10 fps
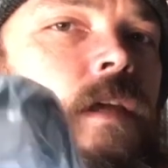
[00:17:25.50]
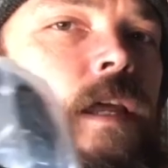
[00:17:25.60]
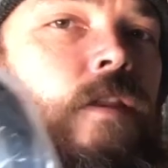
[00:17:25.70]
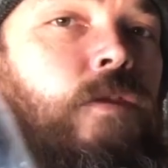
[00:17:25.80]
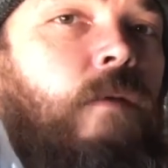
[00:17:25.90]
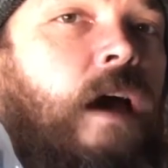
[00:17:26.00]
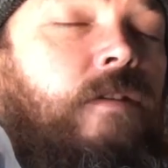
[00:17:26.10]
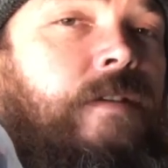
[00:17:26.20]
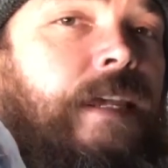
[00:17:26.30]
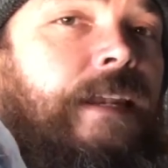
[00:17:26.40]
and a
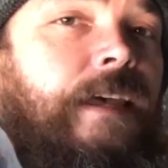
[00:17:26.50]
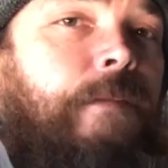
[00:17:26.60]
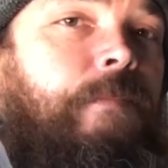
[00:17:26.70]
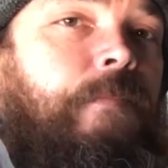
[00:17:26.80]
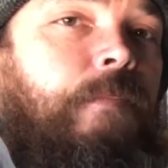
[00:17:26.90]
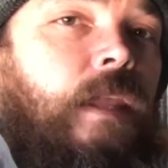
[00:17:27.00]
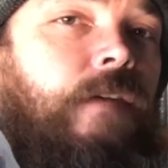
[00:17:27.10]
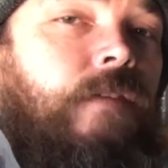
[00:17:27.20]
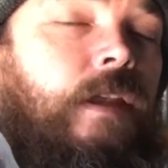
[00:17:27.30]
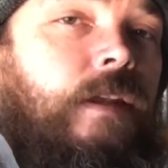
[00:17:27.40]
throttle setup
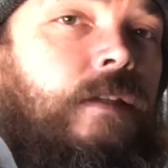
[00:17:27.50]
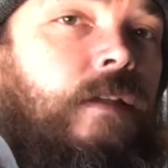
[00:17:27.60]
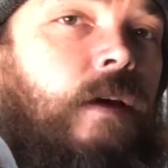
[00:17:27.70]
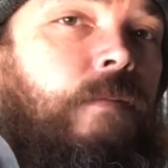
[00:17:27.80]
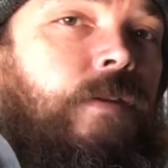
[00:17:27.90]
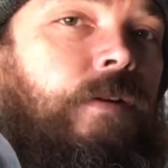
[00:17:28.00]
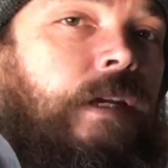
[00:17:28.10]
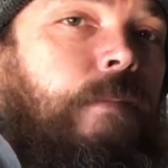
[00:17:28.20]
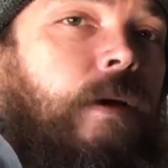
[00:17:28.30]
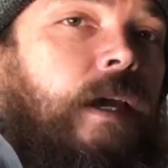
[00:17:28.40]
if it doesn't come with your
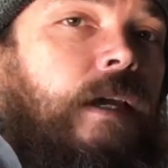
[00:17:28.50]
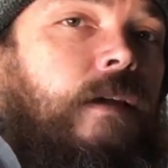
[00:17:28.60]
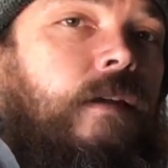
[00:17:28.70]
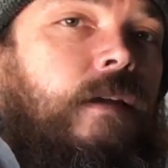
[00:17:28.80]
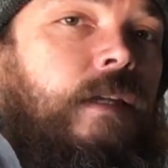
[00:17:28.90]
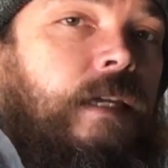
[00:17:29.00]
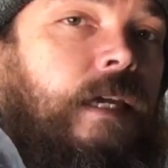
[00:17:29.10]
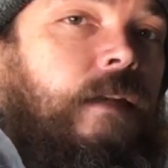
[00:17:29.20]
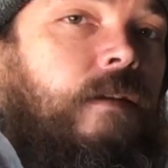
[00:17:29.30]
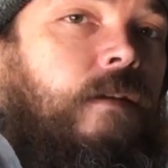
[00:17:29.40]
e-bike
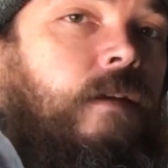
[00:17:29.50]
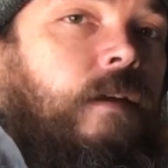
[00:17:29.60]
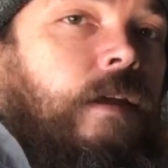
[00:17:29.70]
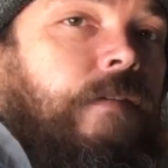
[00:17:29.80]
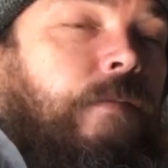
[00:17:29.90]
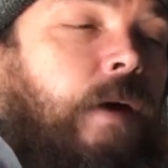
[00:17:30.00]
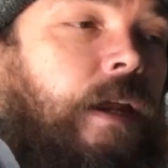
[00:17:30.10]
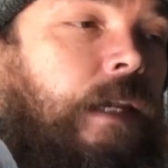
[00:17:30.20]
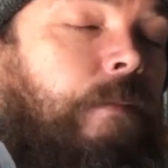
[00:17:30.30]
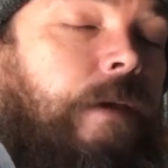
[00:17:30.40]
kit. If you buy
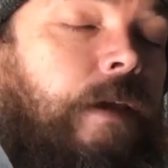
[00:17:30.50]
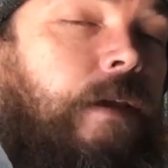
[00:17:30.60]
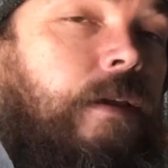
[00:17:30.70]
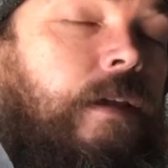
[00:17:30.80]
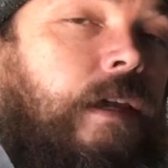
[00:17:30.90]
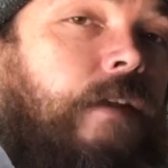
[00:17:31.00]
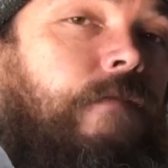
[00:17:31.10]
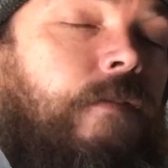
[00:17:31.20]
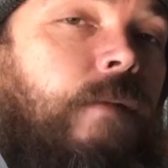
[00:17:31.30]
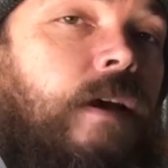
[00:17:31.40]
an e-bike kit
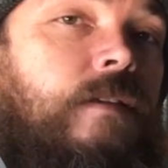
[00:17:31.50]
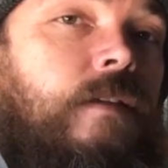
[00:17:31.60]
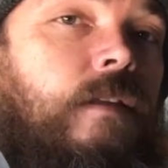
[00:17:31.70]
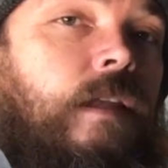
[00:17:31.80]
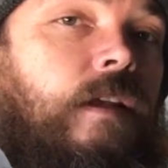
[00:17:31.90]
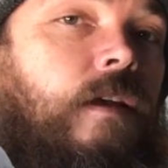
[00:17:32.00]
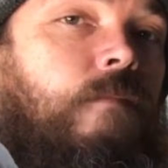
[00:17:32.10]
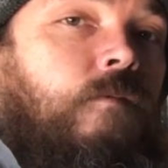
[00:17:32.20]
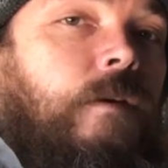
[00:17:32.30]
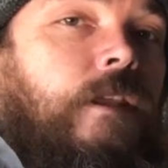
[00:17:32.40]
from us, it
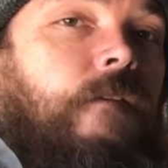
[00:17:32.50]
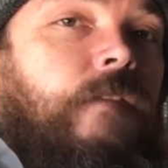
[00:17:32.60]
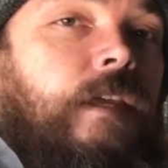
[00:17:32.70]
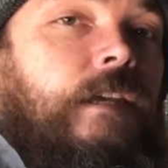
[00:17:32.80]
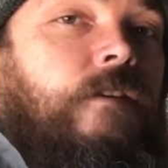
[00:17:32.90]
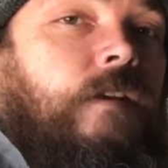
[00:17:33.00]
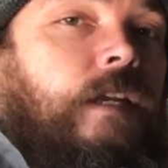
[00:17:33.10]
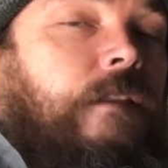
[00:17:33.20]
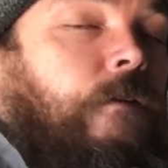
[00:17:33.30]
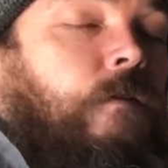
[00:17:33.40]
comes with everything you
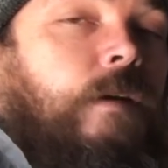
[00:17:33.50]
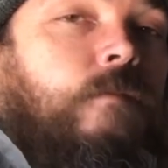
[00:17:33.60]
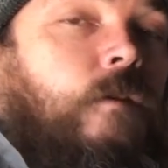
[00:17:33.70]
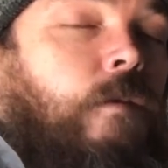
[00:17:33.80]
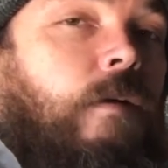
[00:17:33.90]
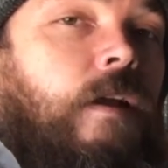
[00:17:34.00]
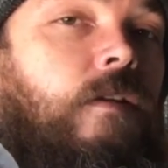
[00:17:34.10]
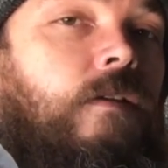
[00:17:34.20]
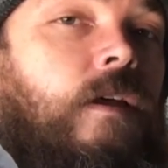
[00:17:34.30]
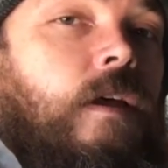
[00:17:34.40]
need, the grips, the
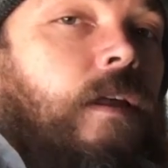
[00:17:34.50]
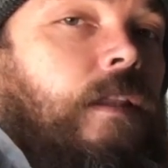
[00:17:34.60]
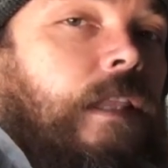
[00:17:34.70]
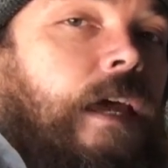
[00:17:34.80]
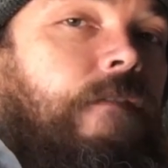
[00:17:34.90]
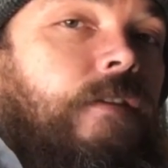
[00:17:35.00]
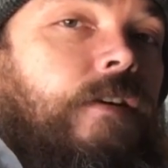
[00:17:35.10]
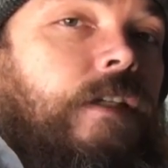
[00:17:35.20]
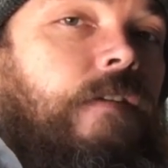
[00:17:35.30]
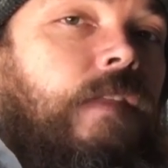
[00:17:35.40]
throttle, the
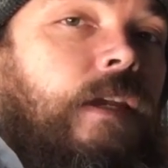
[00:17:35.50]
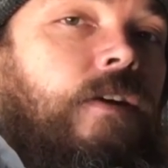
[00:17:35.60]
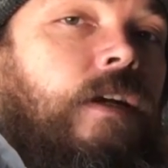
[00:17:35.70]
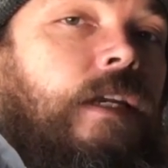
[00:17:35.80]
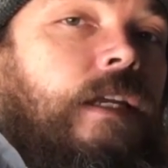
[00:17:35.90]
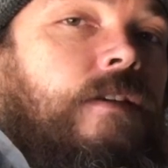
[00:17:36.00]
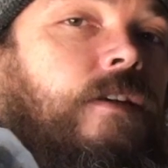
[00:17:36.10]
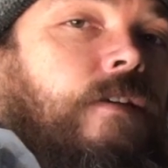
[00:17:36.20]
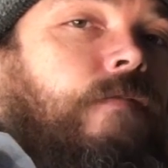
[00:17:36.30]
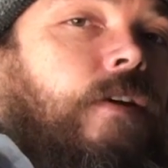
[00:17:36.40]
levers, everything you're going to need to
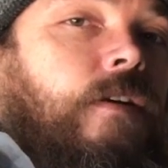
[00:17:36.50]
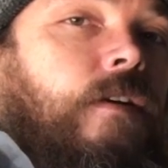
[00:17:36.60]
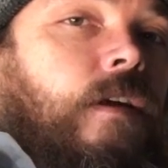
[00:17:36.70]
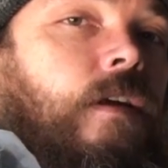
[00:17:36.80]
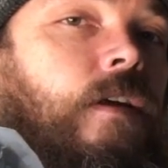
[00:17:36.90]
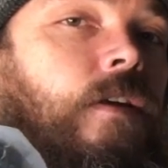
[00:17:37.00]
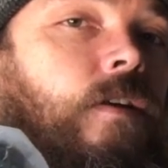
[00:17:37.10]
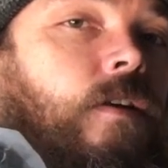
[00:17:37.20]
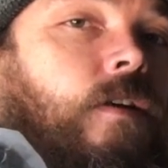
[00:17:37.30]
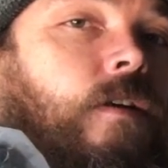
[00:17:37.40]
convert
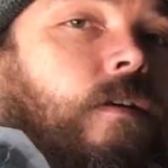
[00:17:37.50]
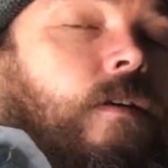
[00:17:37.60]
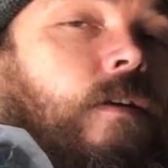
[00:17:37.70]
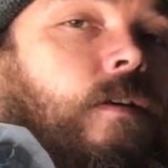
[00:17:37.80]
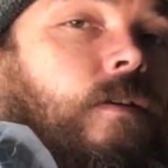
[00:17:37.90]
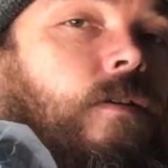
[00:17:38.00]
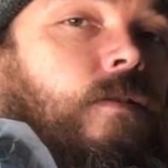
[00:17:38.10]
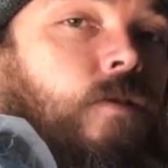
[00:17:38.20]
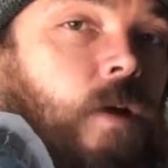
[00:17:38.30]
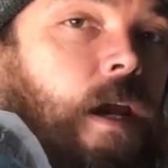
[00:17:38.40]
your
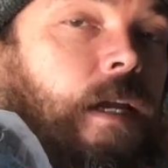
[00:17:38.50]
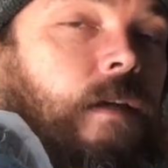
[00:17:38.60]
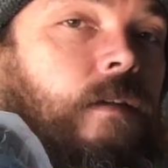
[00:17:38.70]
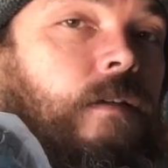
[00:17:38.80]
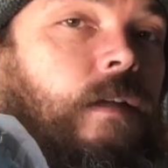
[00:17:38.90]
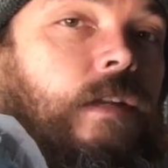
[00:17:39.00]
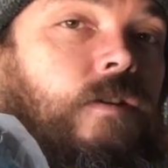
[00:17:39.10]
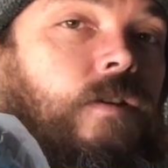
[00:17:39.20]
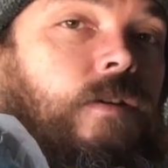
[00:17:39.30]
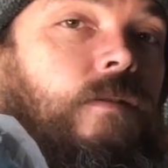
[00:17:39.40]
trike
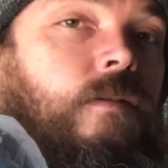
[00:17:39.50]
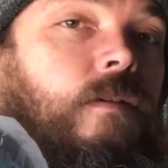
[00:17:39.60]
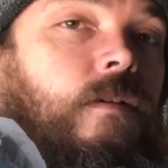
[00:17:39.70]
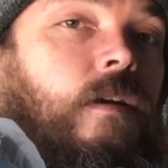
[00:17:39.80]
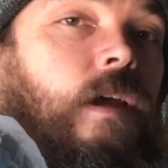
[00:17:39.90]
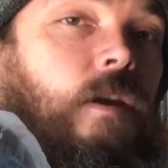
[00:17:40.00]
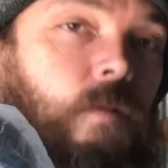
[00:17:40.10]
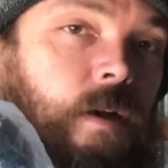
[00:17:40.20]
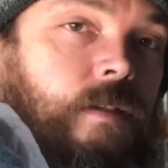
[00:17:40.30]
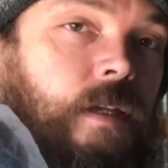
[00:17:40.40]
into a
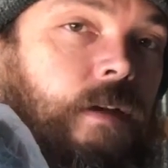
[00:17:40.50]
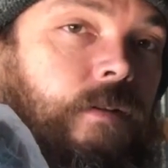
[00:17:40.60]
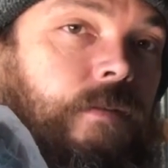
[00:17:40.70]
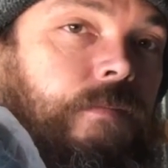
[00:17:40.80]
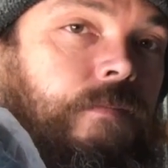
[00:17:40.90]
quad cycle.